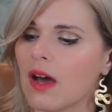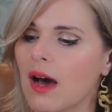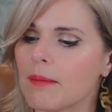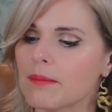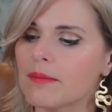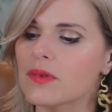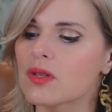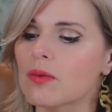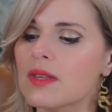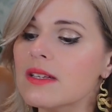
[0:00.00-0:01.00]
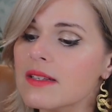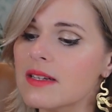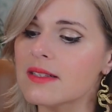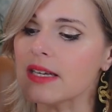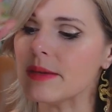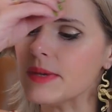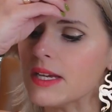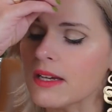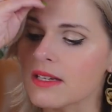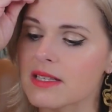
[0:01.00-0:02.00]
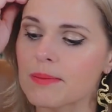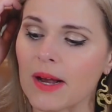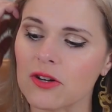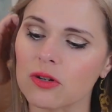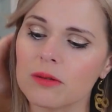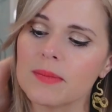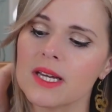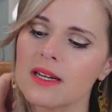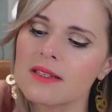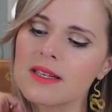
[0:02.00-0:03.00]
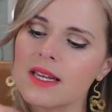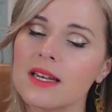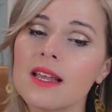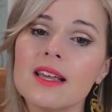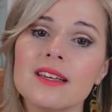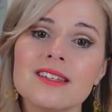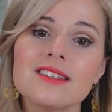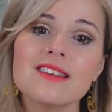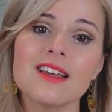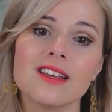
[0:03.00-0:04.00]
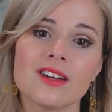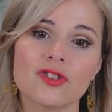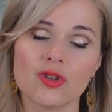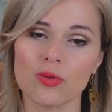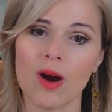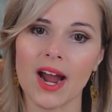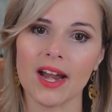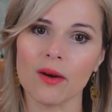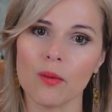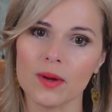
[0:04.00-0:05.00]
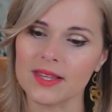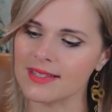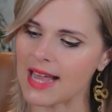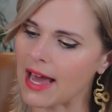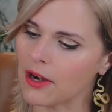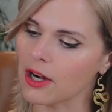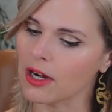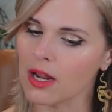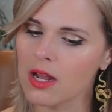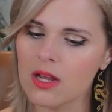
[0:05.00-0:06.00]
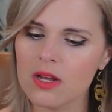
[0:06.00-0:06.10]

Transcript: Um, so this Cazimi is special because it is in a trine with Saturn.